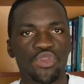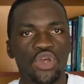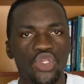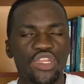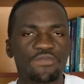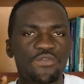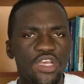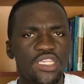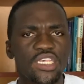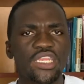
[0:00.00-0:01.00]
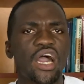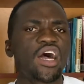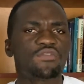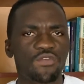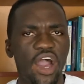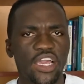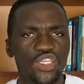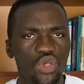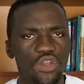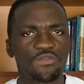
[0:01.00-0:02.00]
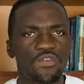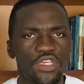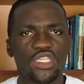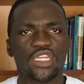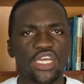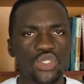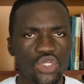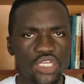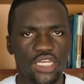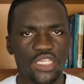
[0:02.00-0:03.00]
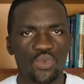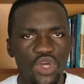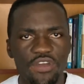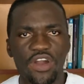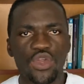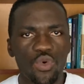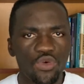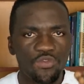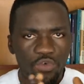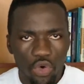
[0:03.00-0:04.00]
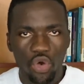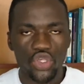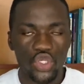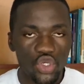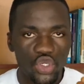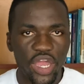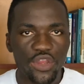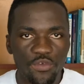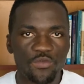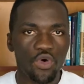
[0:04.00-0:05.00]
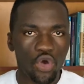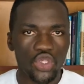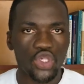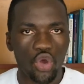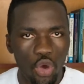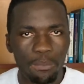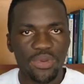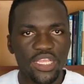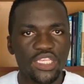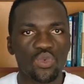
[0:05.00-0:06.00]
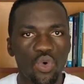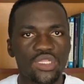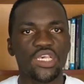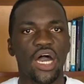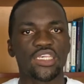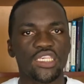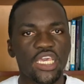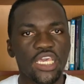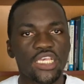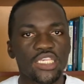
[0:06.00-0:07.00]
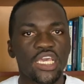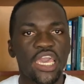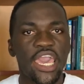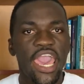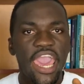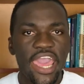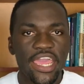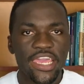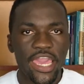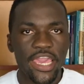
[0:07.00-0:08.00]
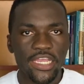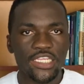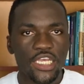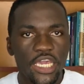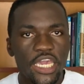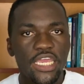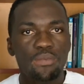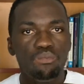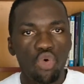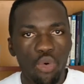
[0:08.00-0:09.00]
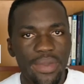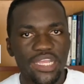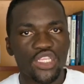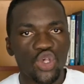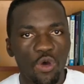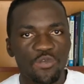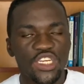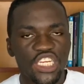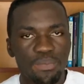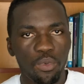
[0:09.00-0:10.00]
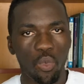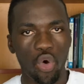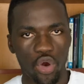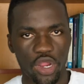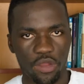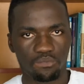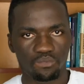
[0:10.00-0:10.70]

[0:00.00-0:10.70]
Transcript: So the first thing I advise or the first thing I suggest whenever you want to focus, you're trying to focus on completing one task is engage in moments of deep work.